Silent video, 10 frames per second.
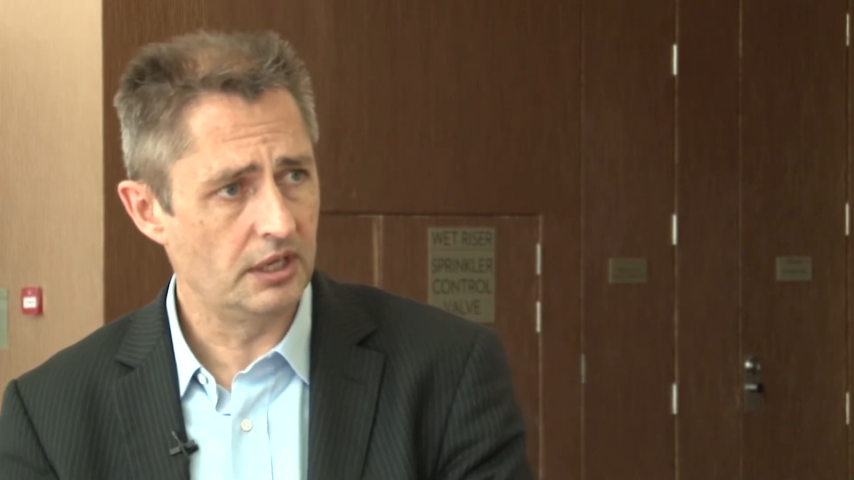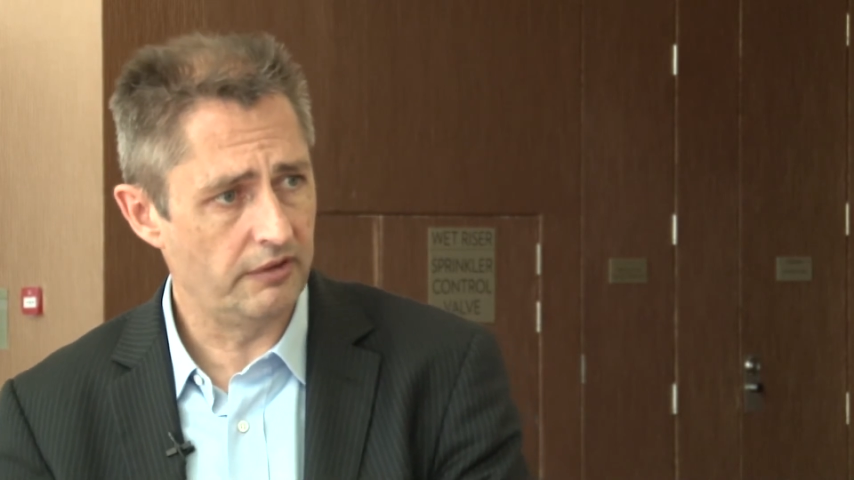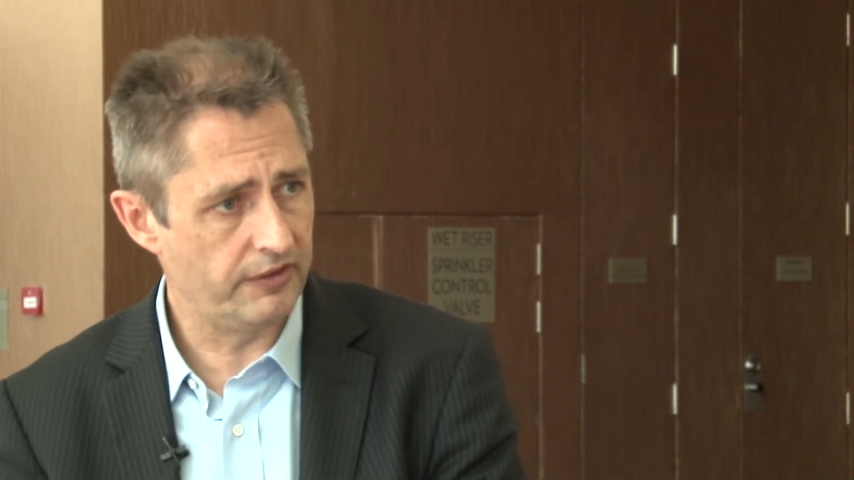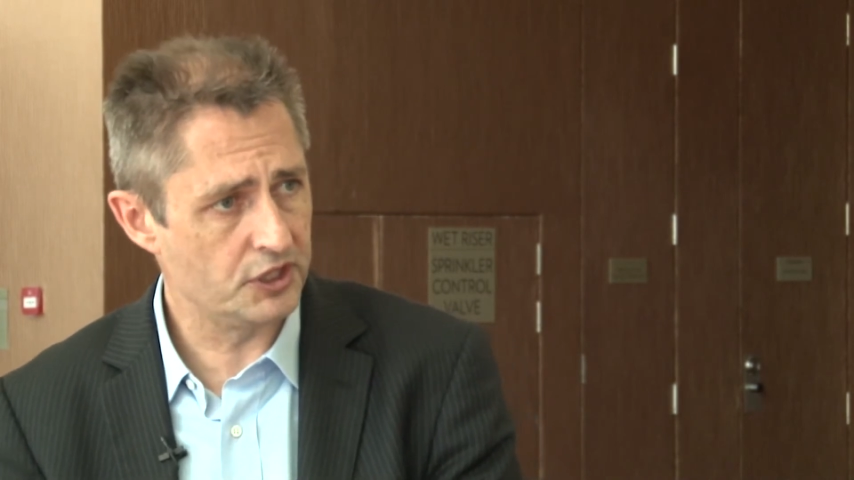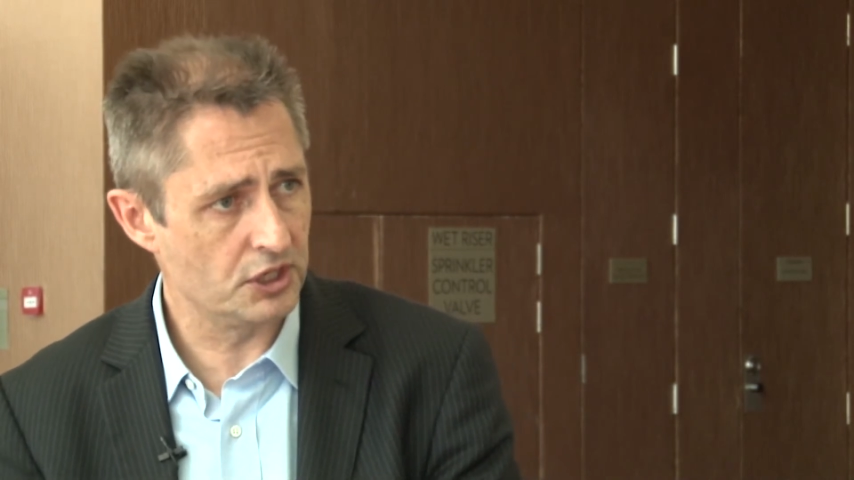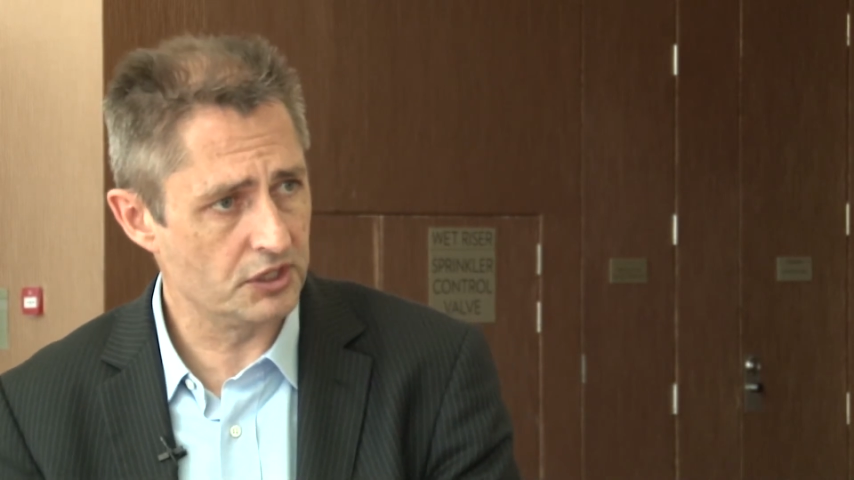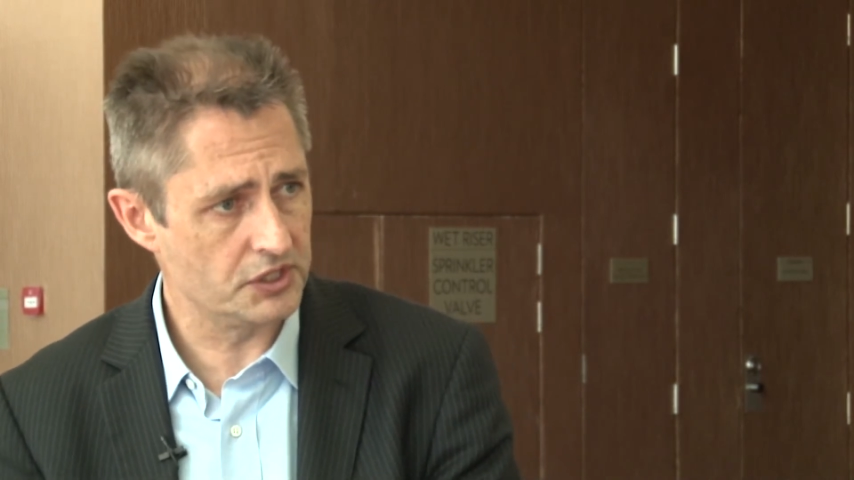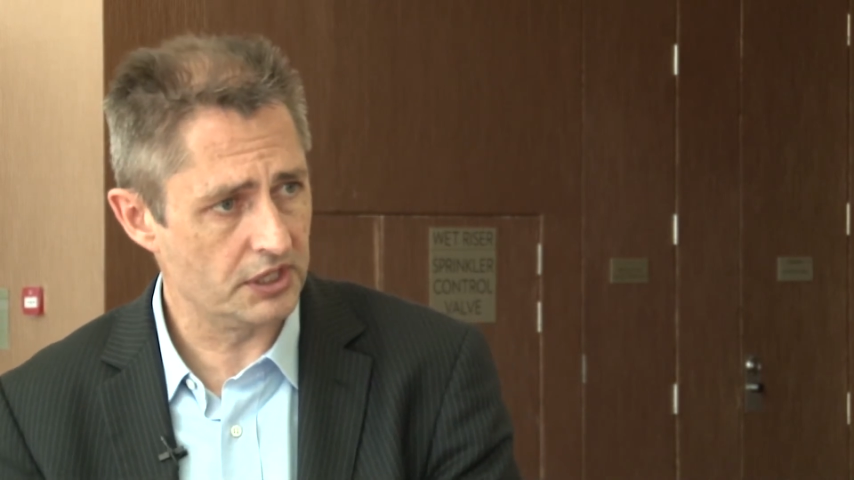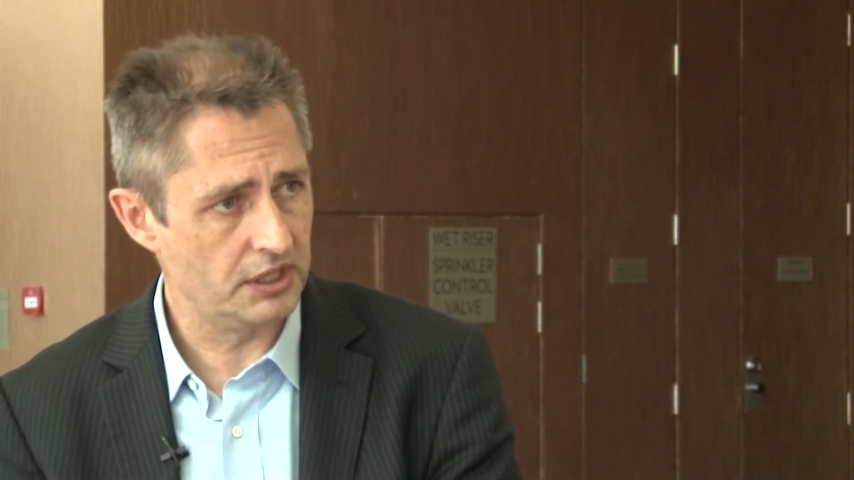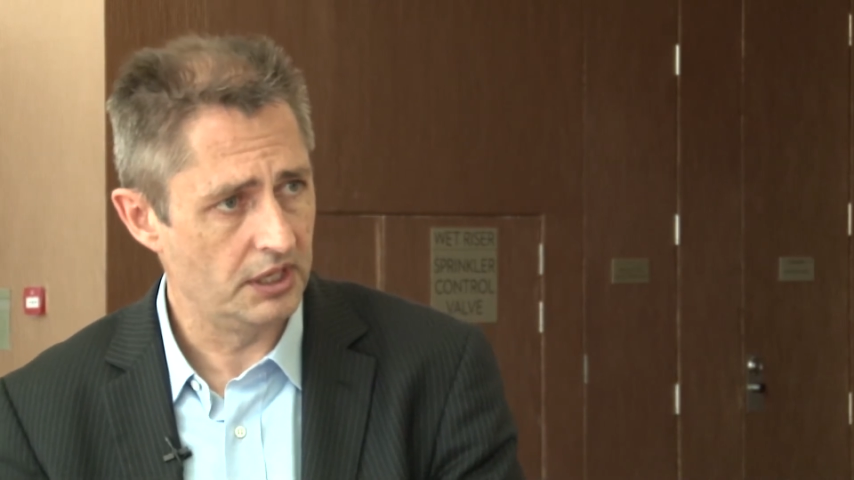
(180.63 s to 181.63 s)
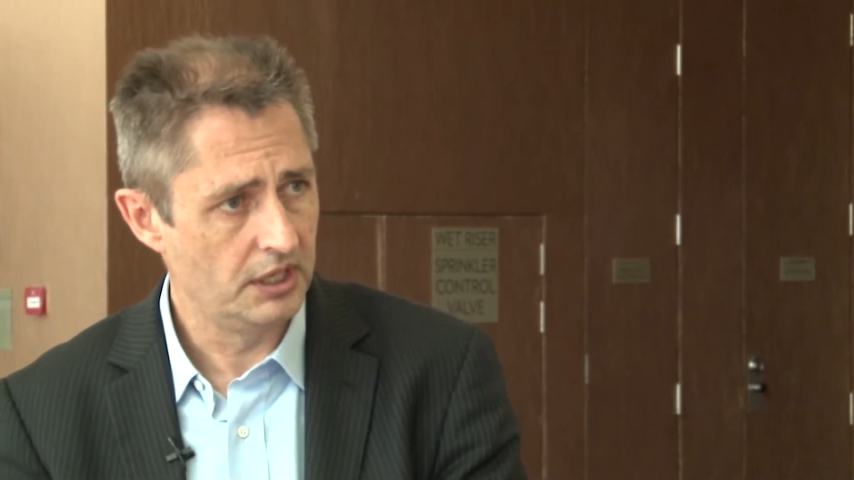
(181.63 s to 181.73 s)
efficiency.